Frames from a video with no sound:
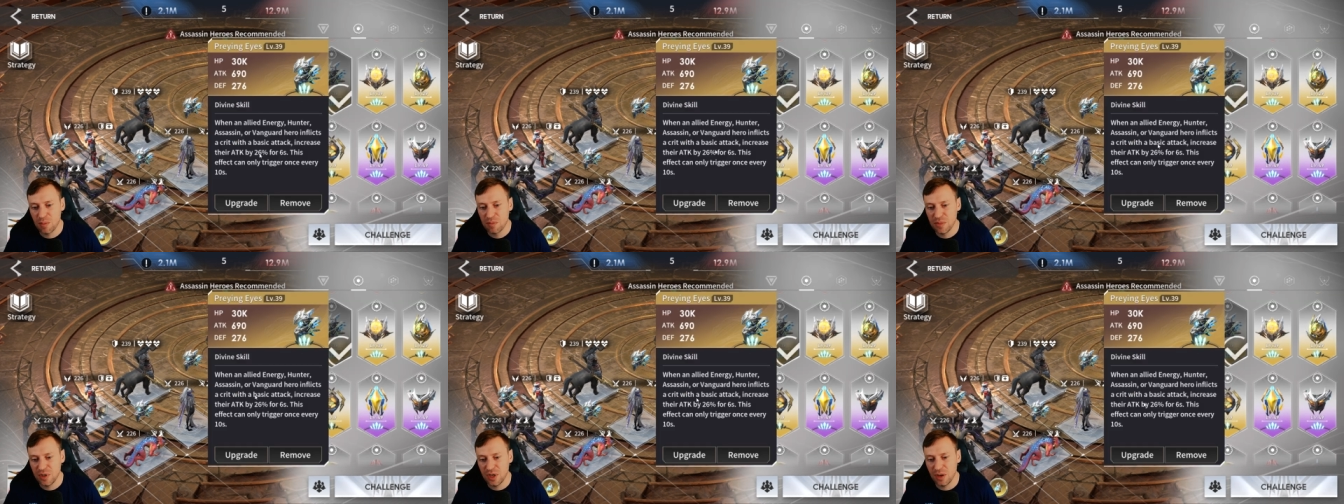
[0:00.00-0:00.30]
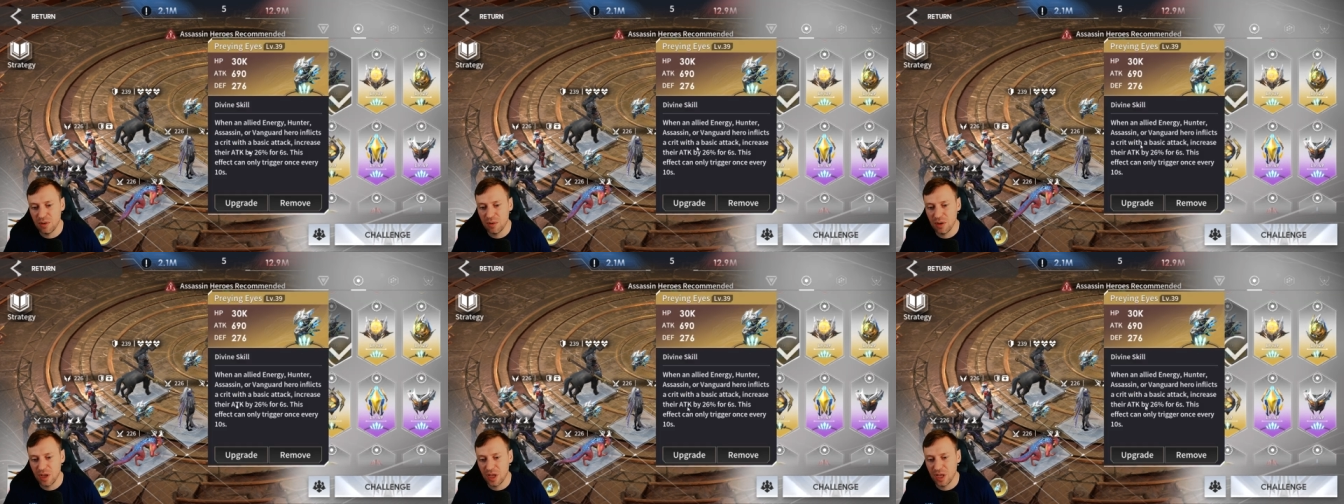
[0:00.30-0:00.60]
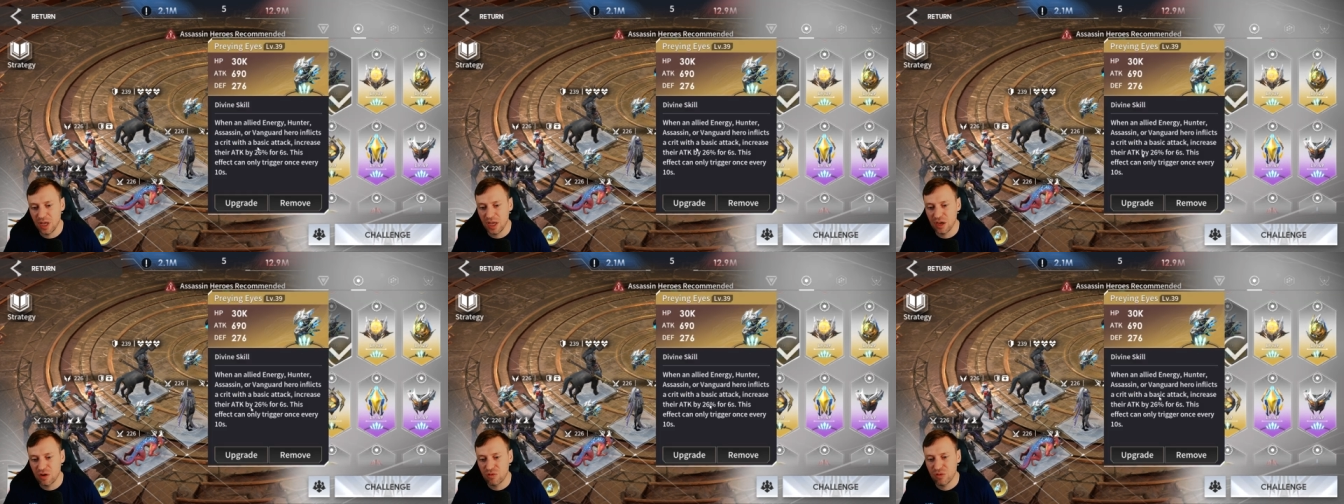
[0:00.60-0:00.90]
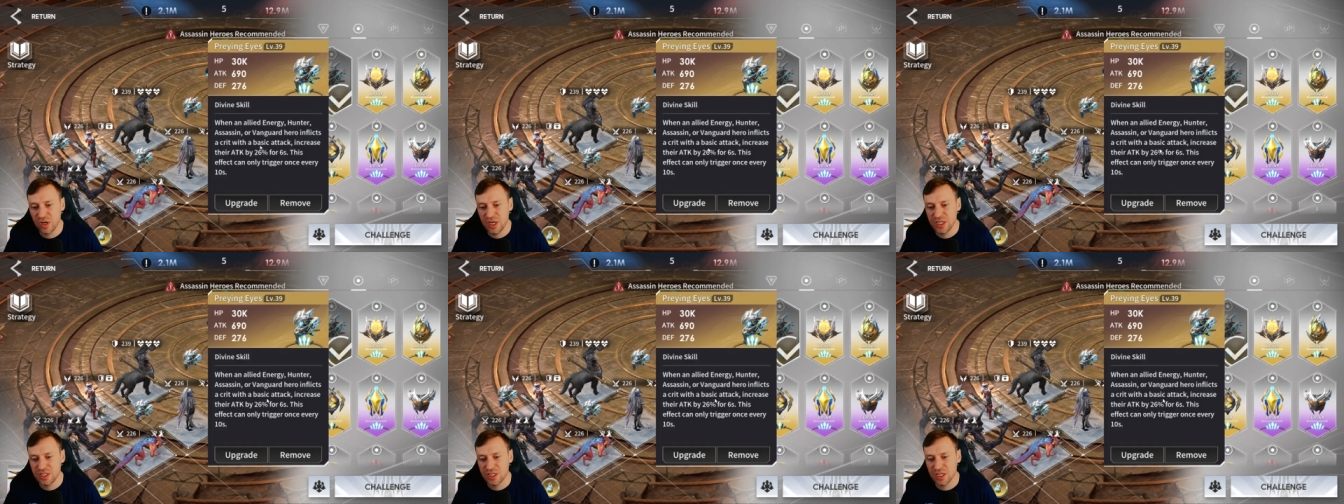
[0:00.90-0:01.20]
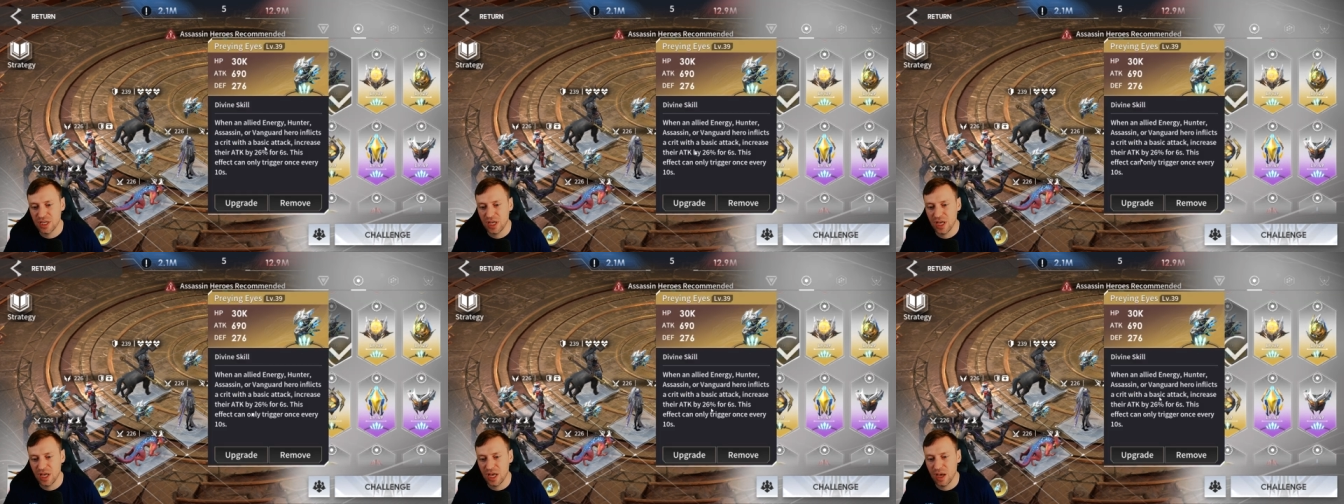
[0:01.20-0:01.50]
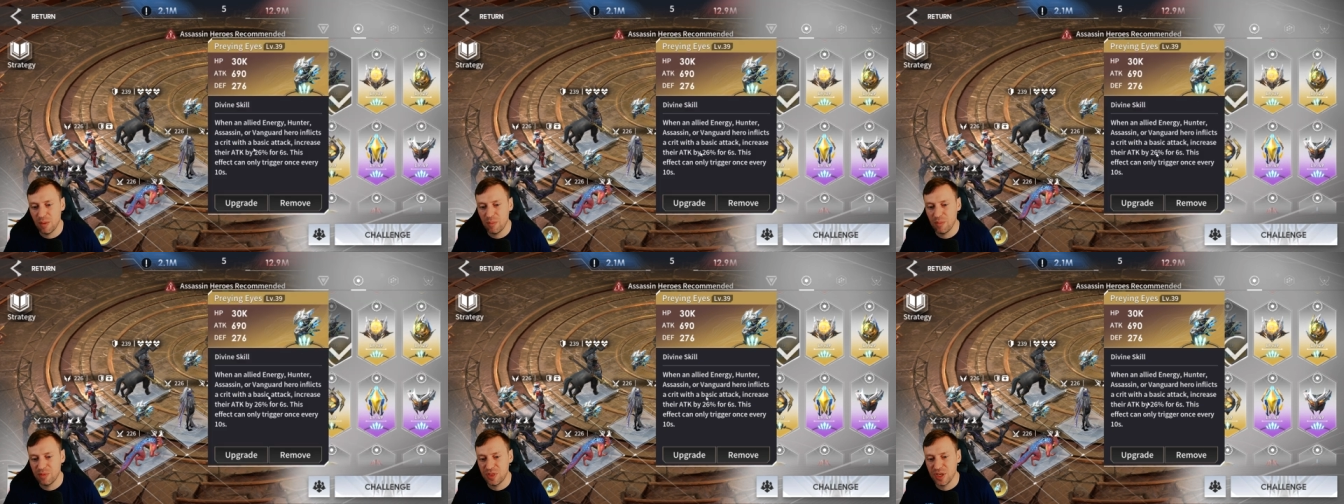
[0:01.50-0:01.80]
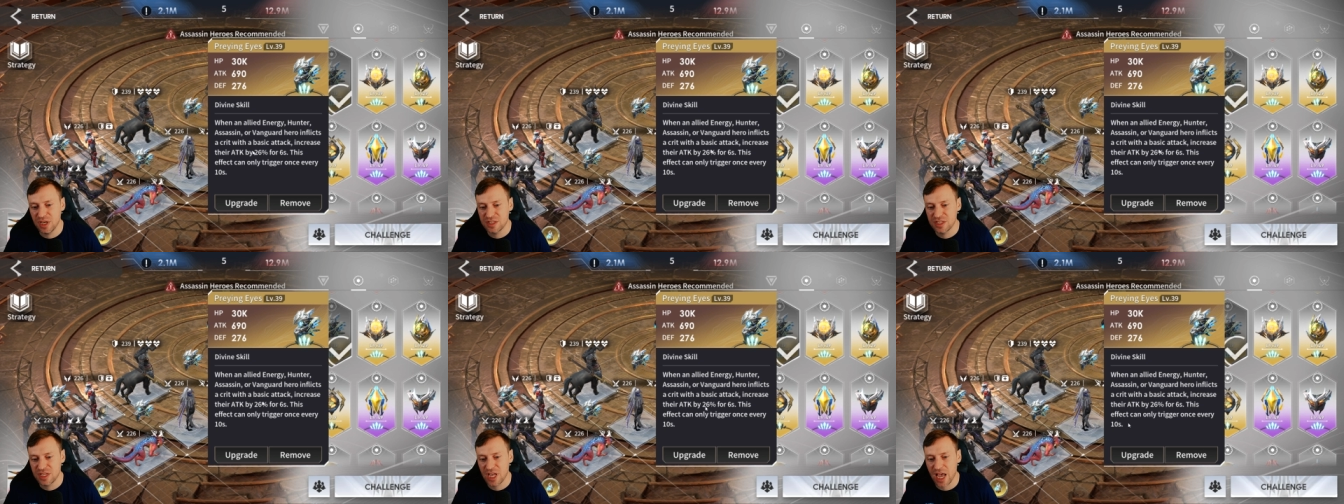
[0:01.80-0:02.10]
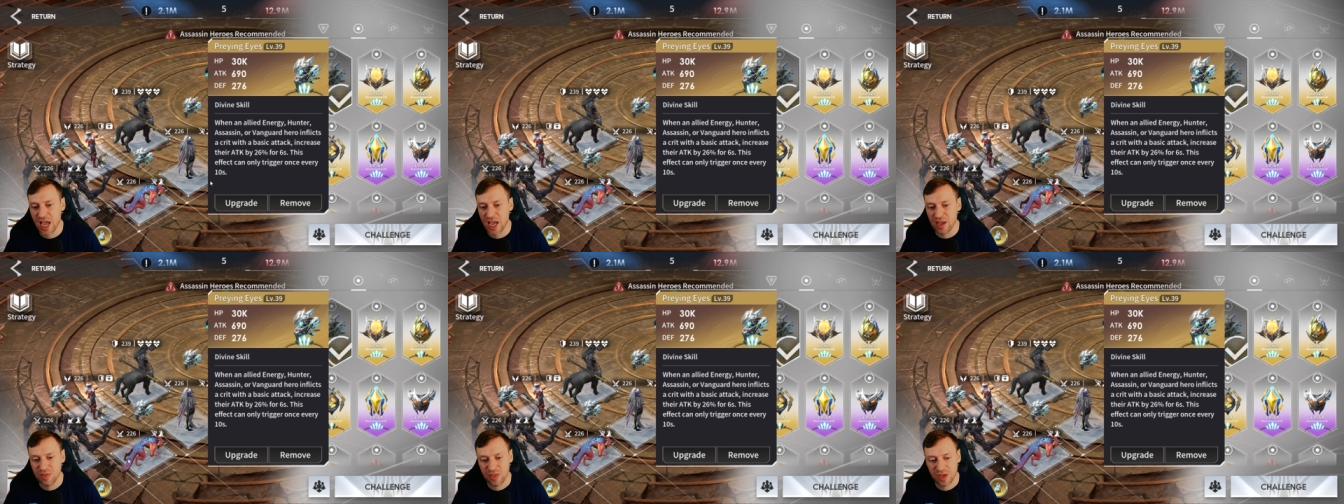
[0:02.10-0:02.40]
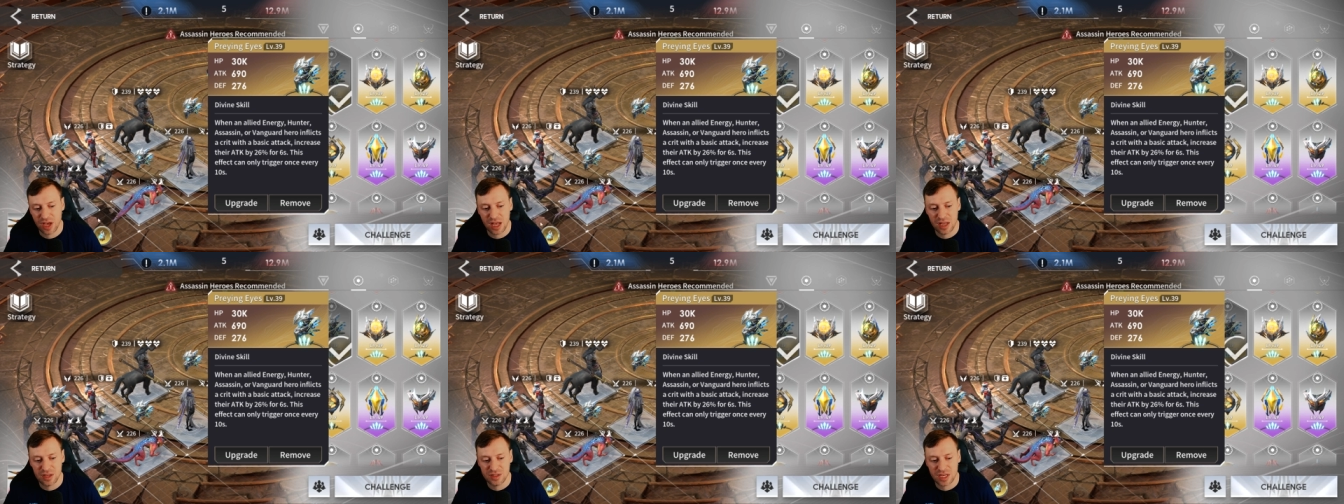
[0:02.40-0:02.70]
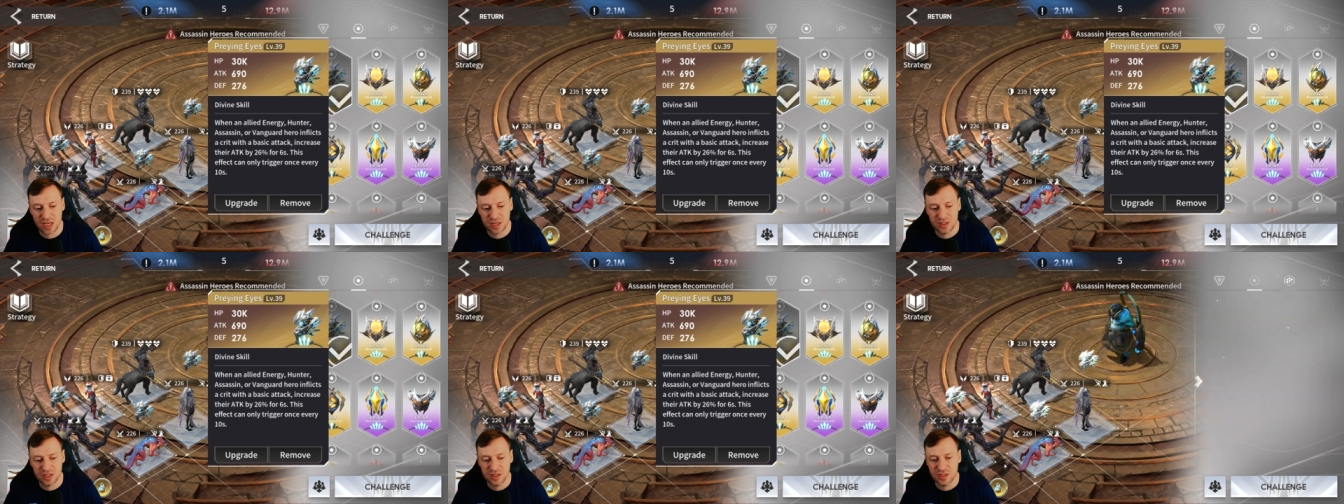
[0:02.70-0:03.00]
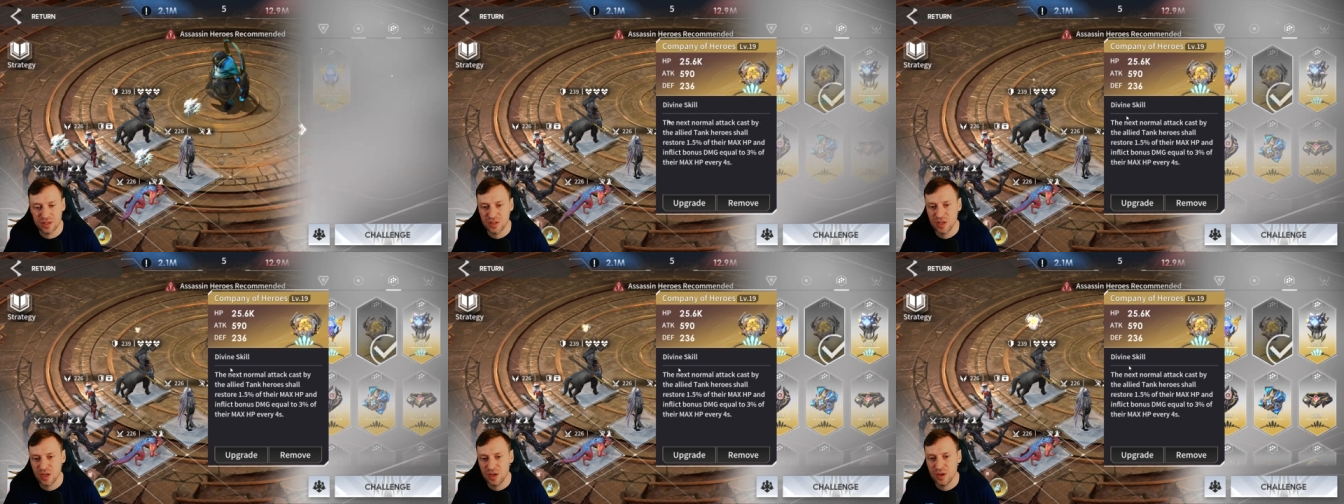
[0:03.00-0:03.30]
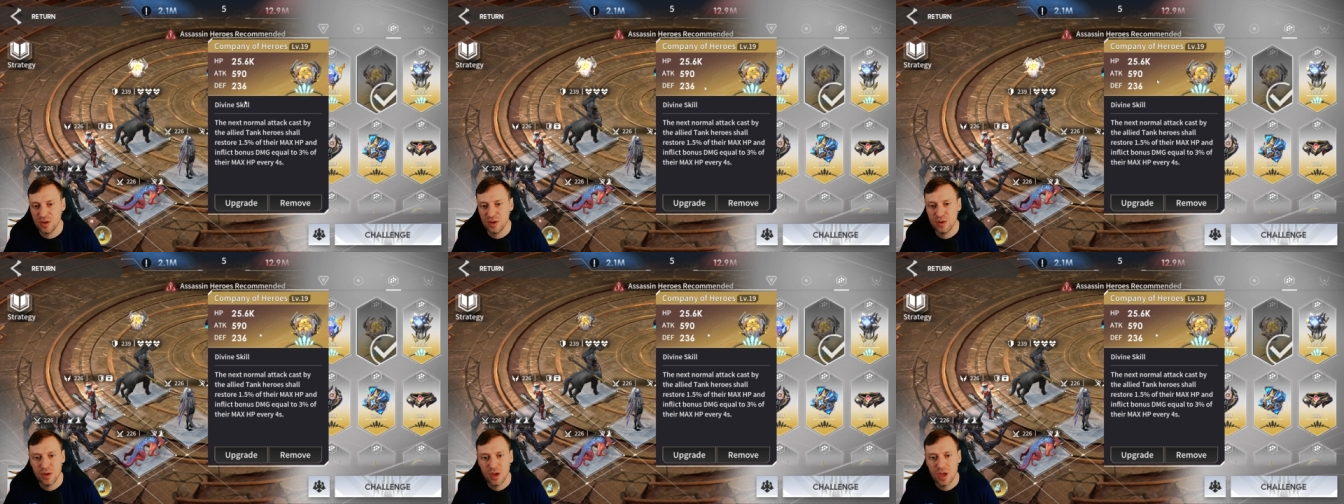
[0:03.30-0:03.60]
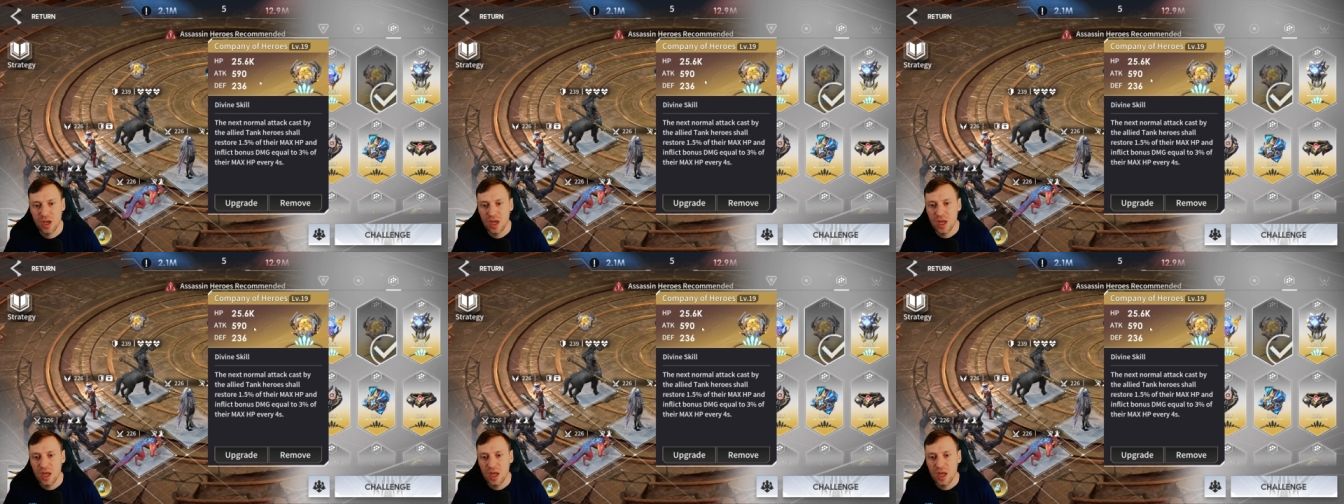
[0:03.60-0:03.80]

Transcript: you know, increase the um, the attack that our assassins do.